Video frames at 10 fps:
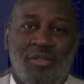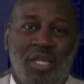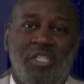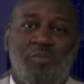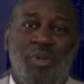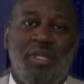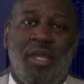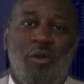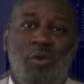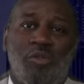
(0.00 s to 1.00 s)
They spend
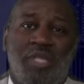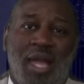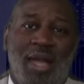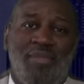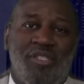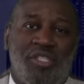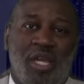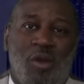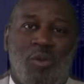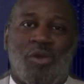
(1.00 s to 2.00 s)
their whole time in
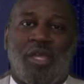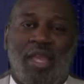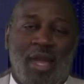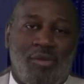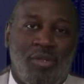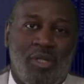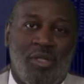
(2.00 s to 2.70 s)
jail working out,